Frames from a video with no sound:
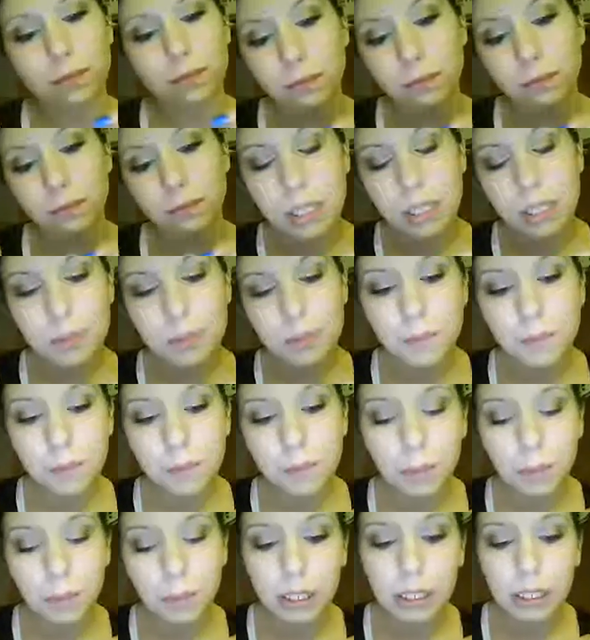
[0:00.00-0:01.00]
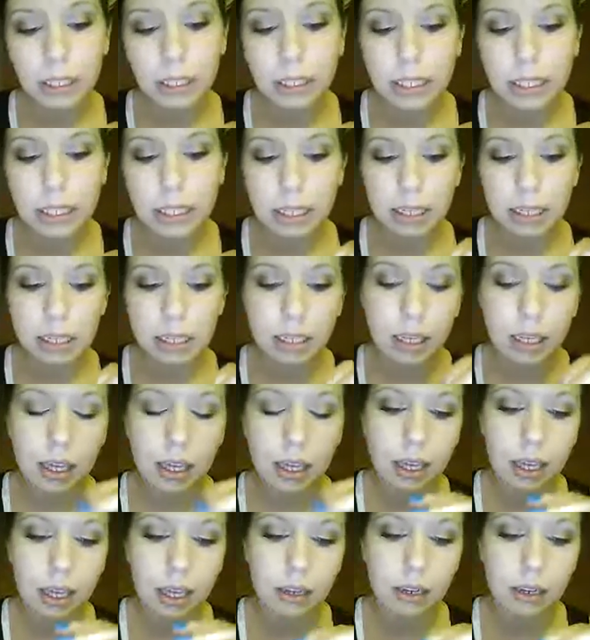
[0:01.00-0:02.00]
this one's from Clinique,
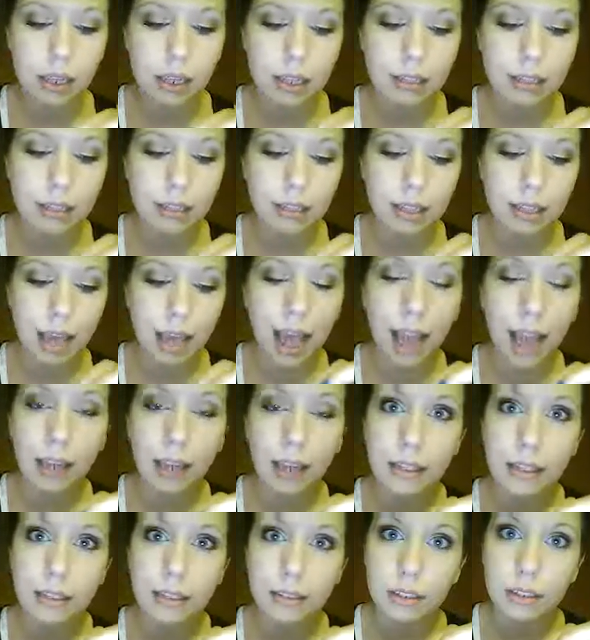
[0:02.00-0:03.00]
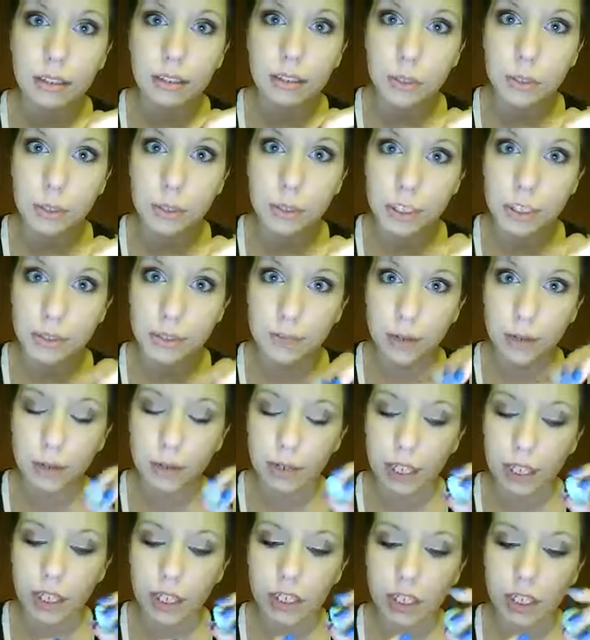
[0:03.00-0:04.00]
and it's the Acne Solutions
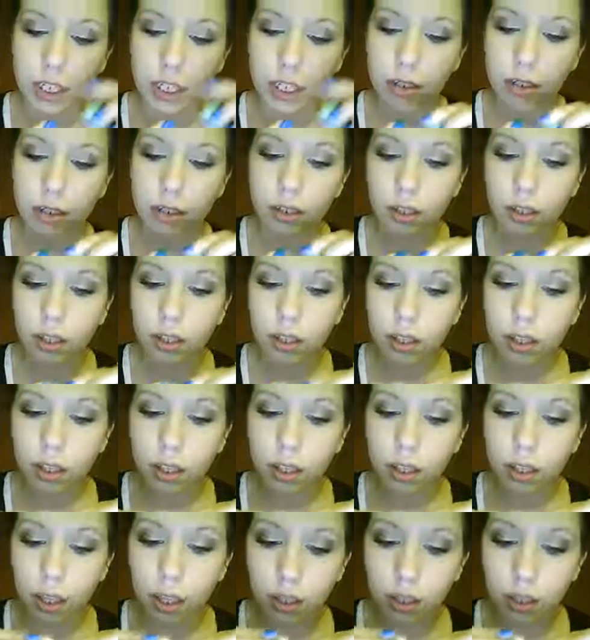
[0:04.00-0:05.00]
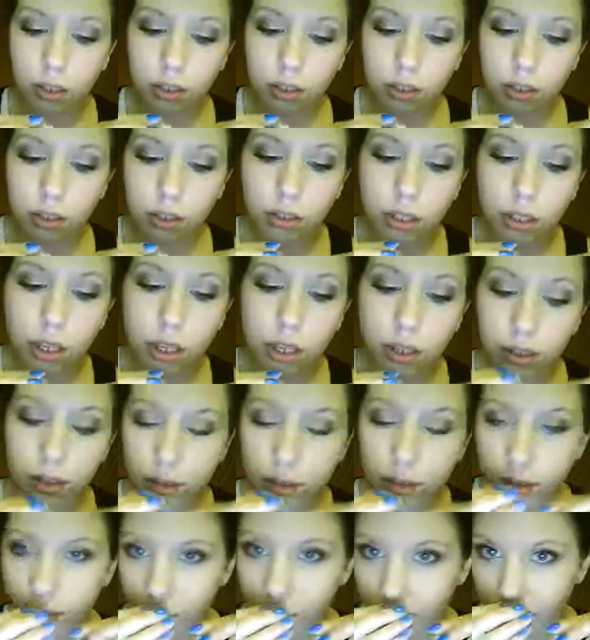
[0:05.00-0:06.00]
Foundation, and it looks,
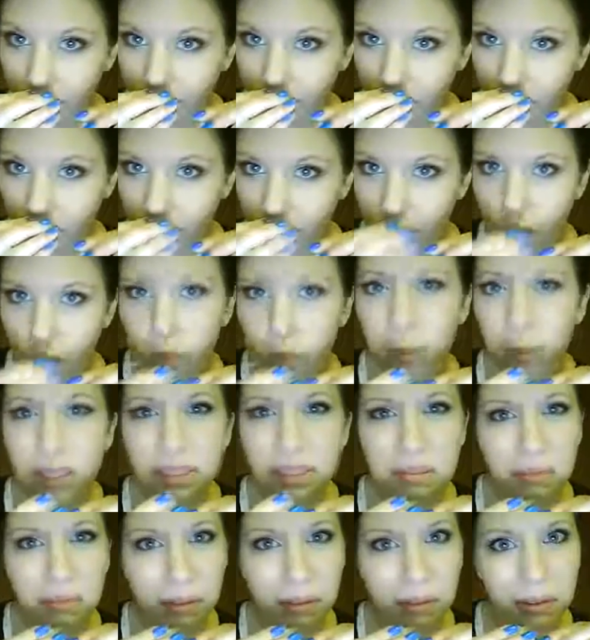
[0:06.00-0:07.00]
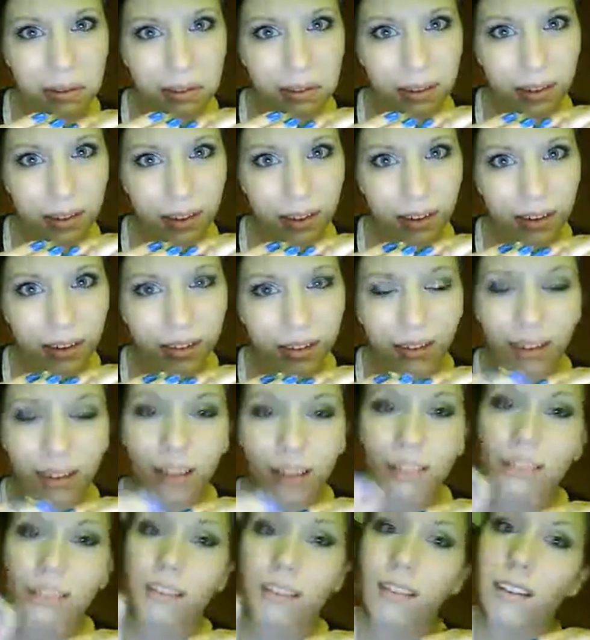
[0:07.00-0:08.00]
ooh, it smells good. It
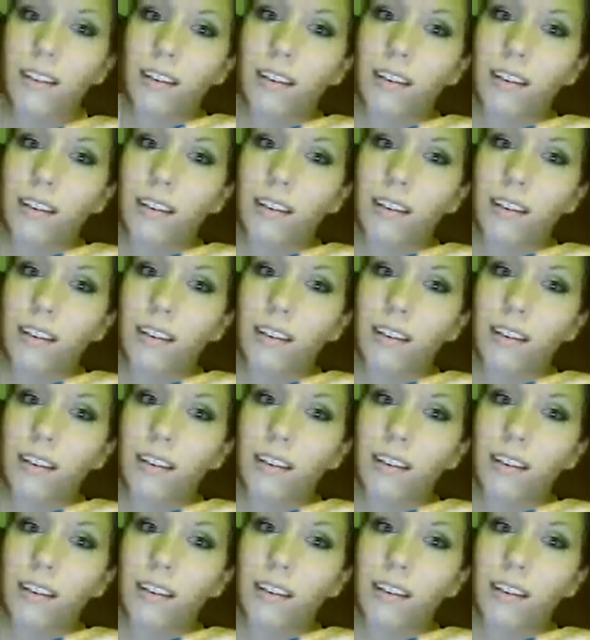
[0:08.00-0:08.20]
looks